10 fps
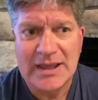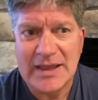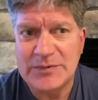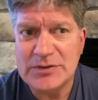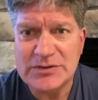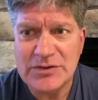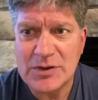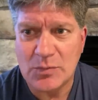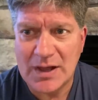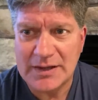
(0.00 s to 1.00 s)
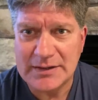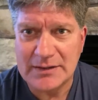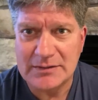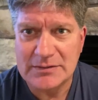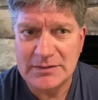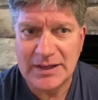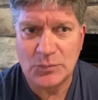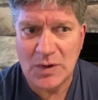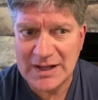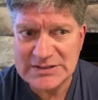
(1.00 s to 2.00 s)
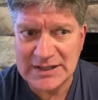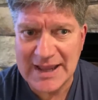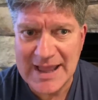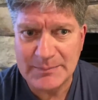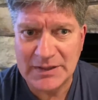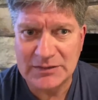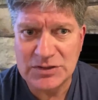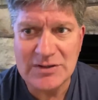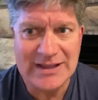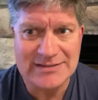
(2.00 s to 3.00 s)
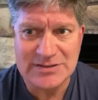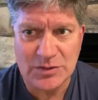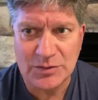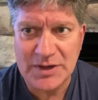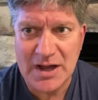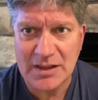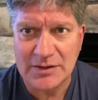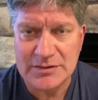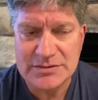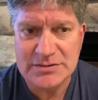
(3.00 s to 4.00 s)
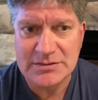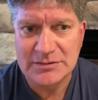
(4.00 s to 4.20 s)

if you do the Iran deal and watch it happen, you get $0.